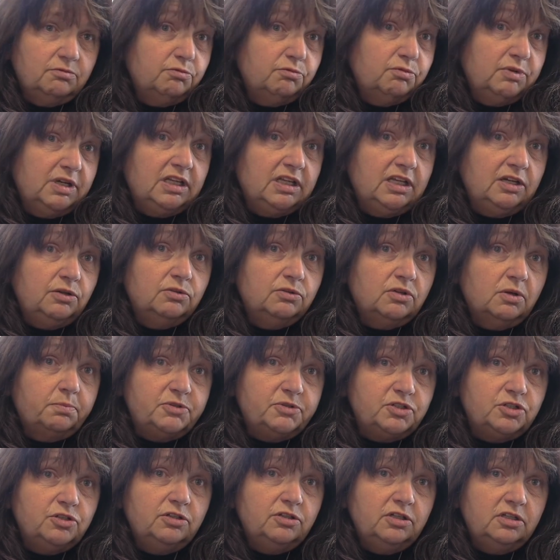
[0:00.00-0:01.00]
really good
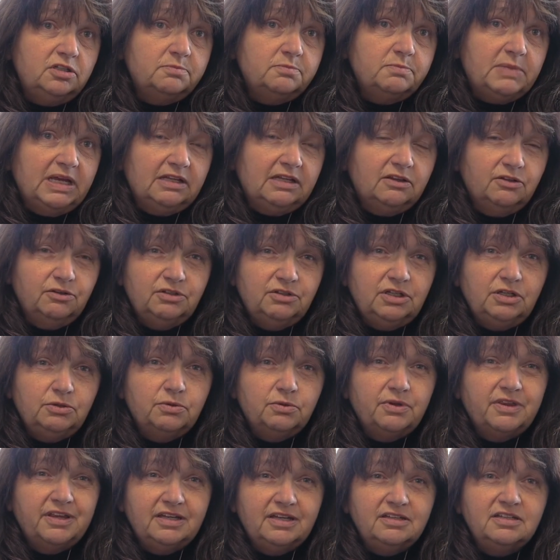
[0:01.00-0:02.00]
opportunity to make learning
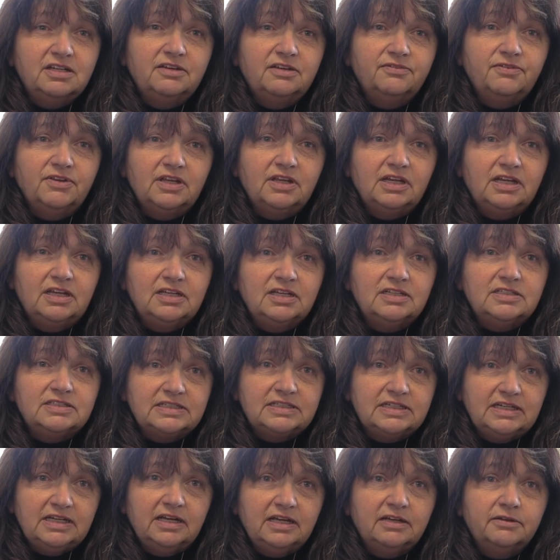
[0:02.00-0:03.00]
authentic for the kids
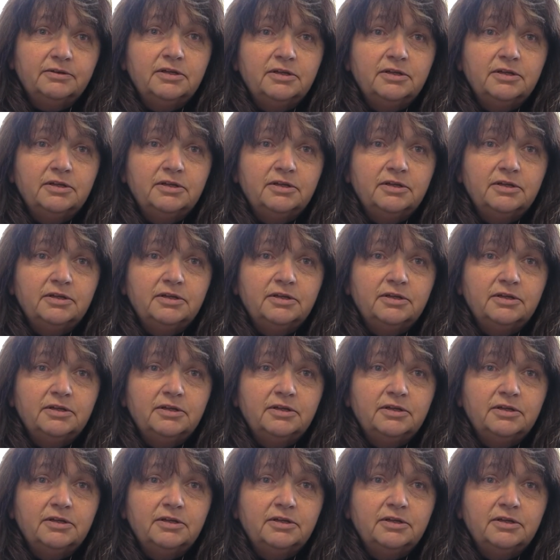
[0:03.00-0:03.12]
here,